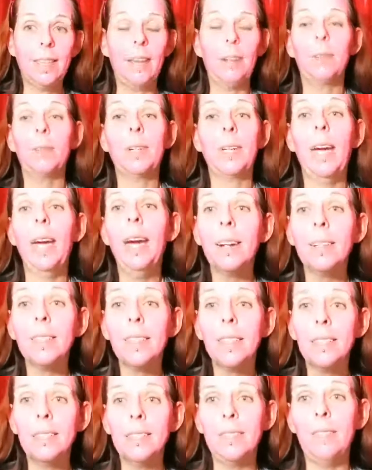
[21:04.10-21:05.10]
I don't care
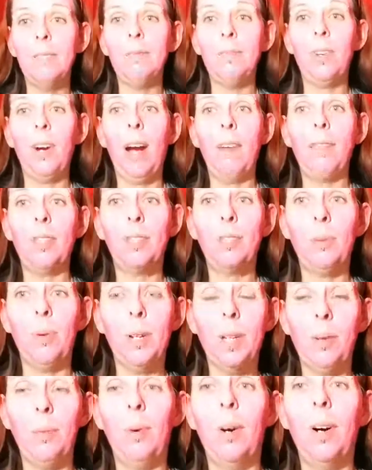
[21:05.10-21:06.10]
that it's in Forever
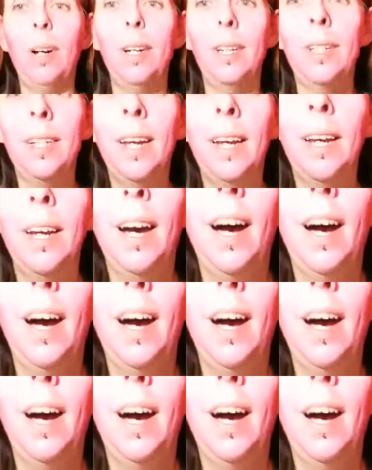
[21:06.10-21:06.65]
21.